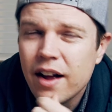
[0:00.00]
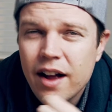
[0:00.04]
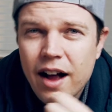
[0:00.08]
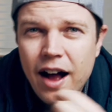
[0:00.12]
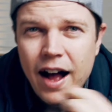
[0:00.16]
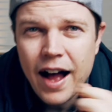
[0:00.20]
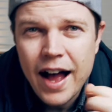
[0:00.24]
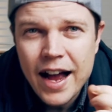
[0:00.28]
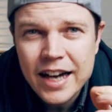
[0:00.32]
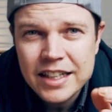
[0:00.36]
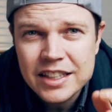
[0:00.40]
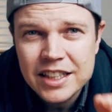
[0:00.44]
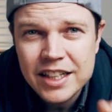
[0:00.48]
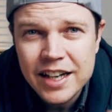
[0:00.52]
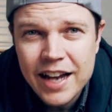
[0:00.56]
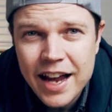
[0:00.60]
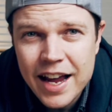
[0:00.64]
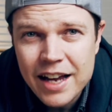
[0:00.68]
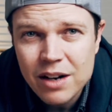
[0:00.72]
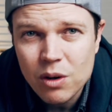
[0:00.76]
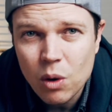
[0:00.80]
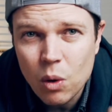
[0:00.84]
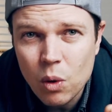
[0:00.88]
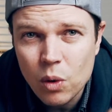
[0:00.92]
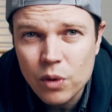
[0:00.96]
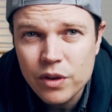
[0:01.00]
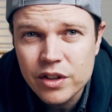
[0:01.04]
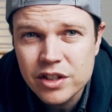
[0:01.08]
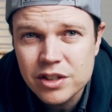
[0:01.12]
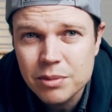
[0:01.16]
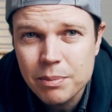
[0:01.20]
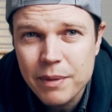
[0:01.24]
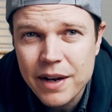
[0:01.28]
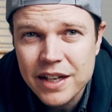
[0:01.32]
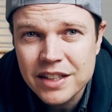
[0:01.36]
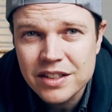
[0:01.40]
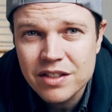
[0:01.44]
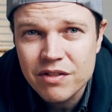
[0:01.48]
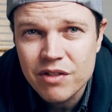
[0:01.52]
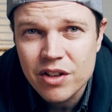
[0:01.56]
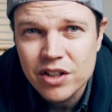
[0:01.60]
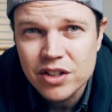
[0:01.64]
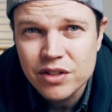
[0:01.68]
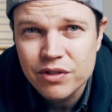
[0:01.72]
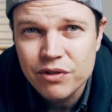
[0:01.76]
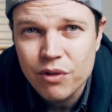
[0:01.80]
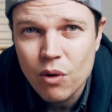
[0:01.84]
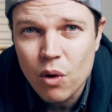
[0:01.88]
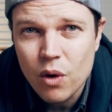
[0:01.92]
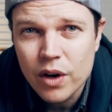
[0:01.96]
I actually had all the specs of those
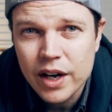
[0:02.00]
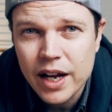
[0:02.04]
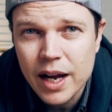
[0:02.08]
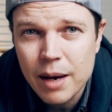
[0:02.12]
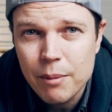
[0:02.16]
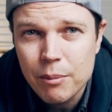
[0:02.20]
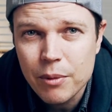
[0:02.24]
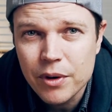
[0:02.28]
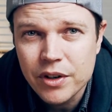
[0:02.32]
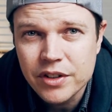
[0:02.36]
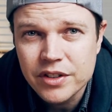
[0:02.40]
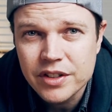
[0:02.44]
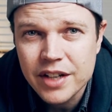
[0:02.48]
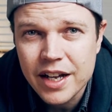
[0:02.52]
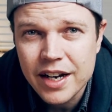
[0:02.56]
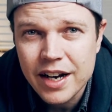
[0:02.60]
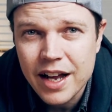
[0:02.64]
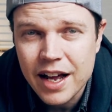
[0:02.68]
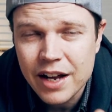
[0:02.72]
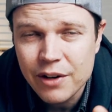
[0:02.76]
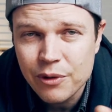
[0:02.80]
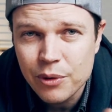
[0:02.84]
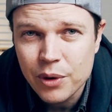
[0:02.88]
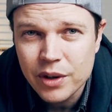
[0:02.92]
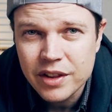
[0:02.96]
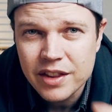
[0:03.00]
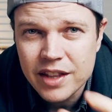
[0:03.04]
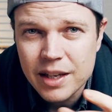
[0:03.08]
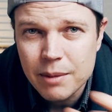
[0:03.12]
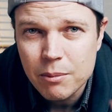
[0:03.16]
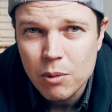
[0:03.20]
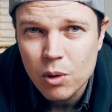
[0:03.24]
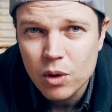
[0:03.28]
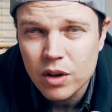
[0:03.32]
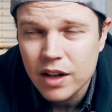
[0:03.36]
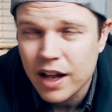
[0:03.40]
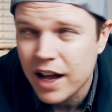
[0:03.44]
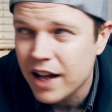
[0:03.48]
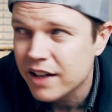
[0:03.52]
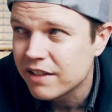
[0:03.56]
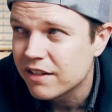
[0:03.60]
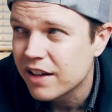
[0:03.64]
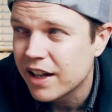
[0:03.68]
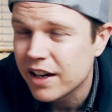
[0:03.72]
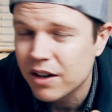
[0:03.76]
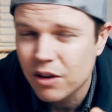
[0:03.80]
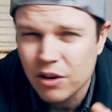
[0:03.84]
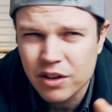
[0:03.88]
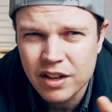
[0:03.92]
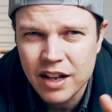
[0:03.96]
4 cameras, and I'd written them all out
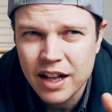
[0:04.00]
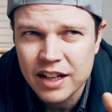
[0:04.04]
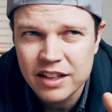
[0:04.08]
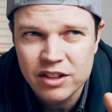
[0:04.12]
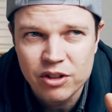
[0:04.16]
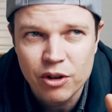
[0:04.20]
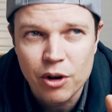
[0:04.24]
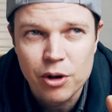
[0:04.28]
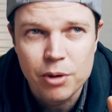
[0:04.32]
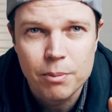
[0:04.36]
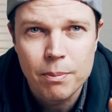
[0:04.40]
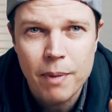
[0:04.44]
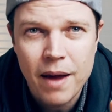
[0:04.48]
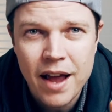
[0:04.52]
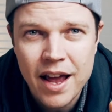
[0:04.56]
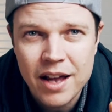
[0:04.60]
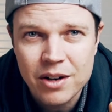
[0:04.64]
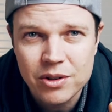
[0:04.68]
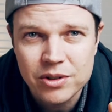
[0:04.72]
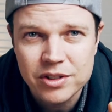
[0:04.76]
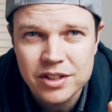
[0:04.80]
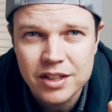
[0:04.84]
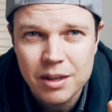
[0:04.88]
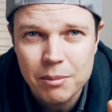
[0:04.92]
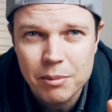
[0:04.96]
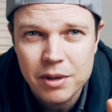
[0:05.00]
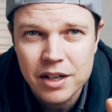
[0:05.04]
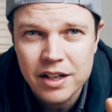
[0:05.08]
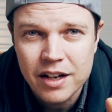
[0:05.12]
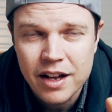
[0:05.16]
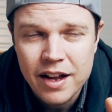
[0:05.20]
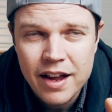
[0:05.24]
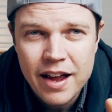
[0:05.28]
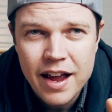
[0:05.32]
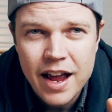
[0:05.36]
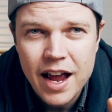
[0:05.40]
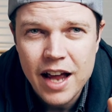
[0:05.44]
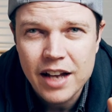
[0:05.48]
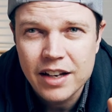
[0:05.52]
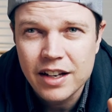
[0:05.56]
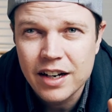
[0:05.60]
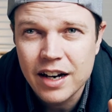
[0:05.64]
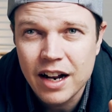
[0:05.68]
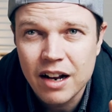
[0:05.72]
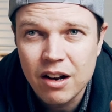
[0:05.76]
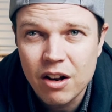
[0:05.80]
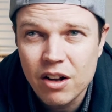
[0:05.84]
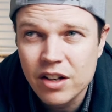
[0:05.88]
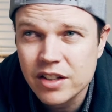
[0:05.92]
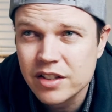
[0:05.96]
and on like Notepad or something, and then I
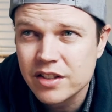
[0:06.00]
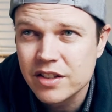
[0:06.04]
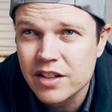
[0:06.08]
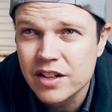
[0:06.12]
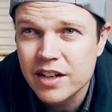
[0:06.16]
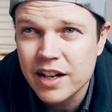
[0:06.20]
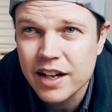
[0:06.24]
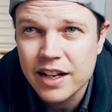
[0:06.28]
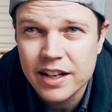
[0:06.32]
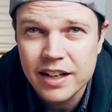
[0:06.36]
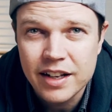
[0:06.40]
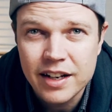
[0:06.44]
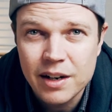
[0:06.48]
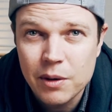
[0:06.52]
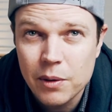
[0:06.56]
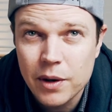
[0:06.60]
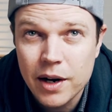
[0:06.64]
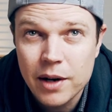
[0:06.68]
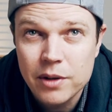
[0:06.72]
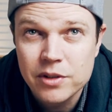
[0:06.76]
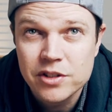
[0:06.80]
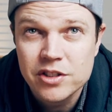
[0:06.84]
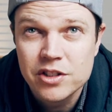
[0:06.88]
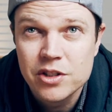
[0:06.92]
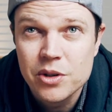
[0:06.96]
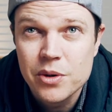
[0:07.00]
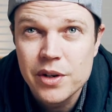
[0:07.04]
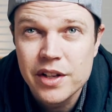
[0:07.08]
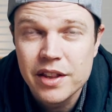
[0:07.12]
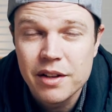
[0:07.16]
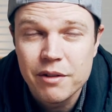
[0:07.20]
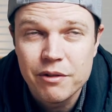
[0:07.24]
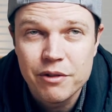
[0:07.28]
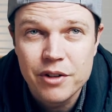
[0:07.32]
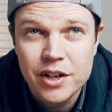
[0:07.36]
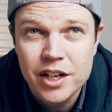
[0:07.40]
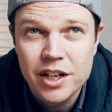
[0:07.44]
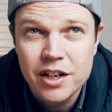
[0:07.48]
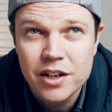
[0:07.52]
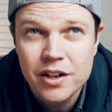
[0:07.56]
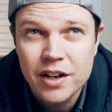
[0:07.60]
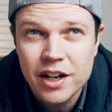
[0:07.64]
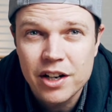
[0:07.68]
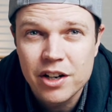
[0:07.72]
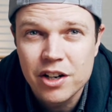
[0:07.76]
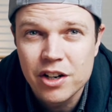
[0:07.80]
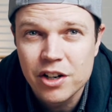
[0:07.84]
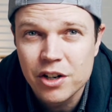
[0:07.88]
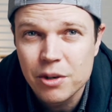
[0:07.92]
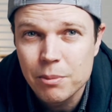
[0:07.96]
lost it, and then when I was doing the video, I
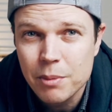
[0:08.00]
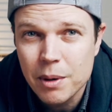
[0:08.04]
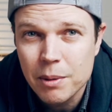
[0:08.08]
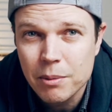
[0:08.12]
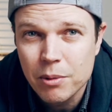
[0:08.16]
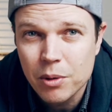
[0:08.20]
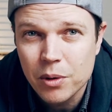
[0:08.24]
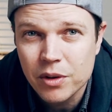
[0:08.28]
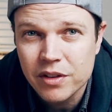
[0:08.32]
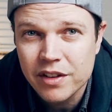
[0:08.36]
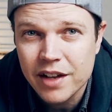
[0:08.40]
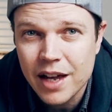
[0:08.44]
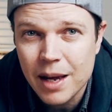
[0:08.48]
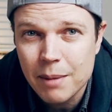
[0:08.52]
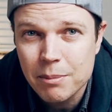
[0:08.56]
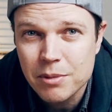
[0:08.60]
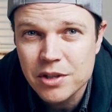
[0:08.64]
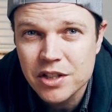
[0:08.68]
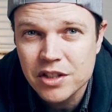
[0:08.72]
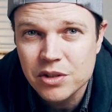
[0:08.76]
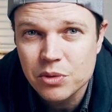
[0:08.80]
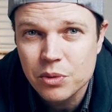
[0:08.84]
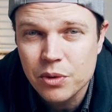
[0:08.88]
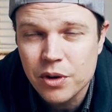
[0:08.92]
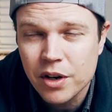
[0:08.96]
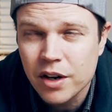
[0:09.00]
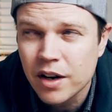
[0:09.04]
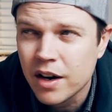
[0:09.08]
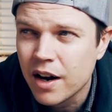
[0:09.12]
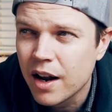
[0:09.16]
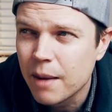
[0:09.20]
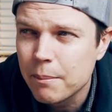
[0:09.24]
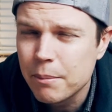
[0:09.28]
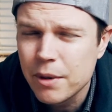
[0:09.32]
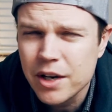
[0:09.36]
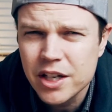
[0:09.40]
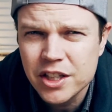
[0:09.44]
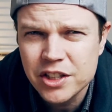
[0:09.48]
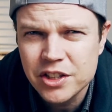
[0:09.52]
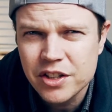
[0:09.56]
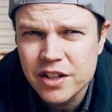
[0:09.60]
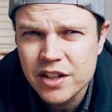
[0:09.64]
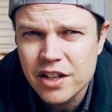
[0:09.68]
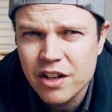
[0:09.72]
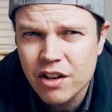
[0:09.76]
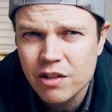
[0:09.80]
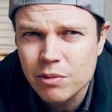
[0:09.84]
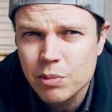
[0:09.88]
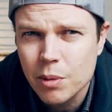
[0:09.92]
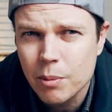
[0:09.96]
couldn't remember what the apertures were. Pretty sure the
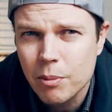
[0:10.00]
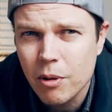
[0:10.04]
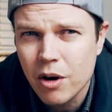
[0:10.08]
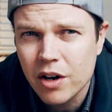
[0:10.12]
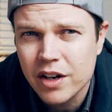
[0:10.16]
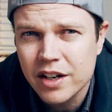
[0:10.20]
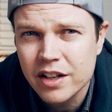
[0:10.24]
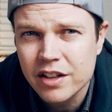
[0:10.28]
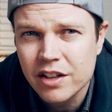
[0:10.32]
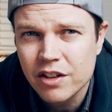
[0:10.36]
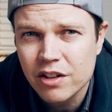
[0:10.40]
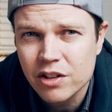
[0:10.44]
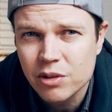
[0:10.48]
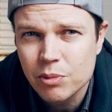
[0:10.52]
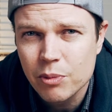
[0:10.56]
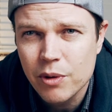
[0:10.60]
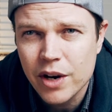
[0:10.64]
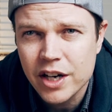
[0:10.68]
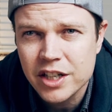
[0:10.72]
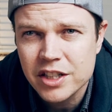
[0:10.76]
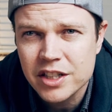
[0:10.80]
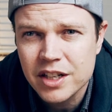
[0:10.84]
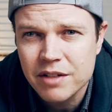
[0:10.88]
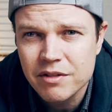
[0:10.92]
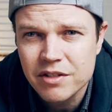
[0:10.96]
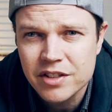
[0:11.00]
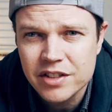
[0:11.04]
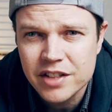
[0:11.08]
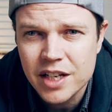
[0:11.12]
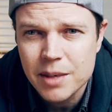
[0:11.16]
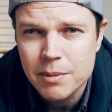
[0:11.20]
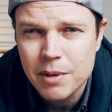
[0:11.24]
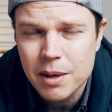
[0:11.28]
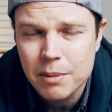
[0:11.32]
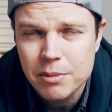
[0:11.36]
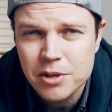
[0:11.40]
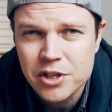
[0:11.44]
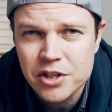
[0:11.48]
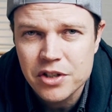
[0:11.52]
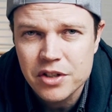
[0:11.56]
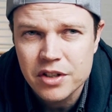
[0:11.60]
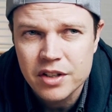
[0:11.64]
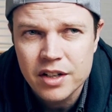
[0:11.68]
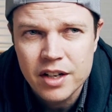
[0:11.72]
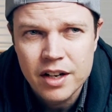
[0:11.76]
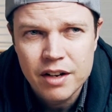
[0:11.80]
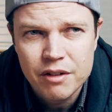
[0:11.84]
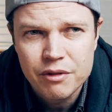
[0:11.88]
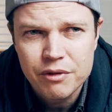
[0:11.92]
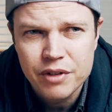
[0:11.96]
Osmo Pocket and the Osmo Action have the same aperture,
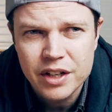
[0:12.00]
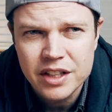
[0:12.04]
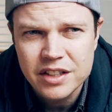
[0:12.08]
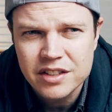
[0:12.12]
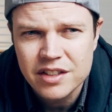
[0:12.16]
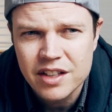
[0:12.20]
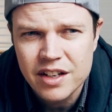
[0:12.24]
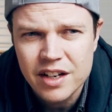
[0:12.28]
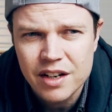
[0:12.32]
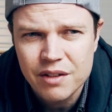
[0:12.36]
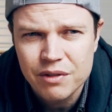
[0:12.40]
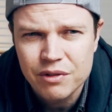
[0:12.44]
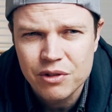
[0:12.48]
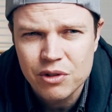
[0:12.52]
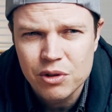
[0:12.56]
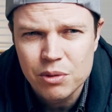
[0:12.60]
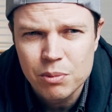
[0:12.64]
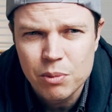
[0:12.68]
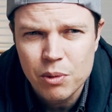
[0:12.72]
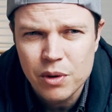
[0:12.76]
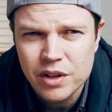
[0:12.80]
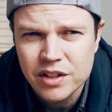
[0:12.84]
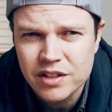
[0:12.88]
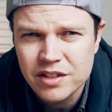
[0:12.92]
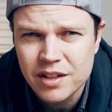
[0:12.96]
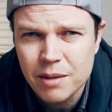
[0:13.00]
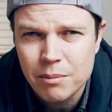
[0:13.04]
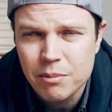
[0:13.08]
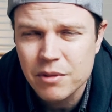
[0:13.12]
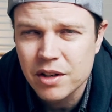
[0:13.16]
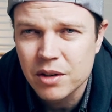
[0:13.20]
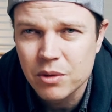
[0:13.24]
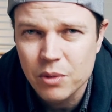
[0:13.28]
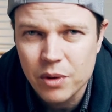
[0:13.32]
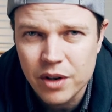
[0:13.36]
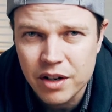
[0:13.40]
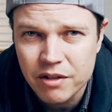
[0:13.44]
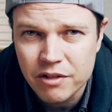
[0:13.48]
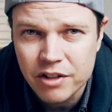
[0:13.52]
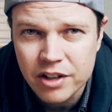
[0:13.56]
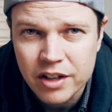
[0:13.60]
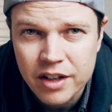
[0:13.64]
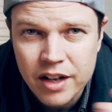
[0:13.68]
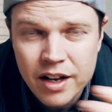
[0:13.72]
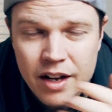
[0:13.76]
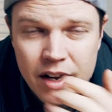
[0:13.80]
fixed at f2 point something, whatever.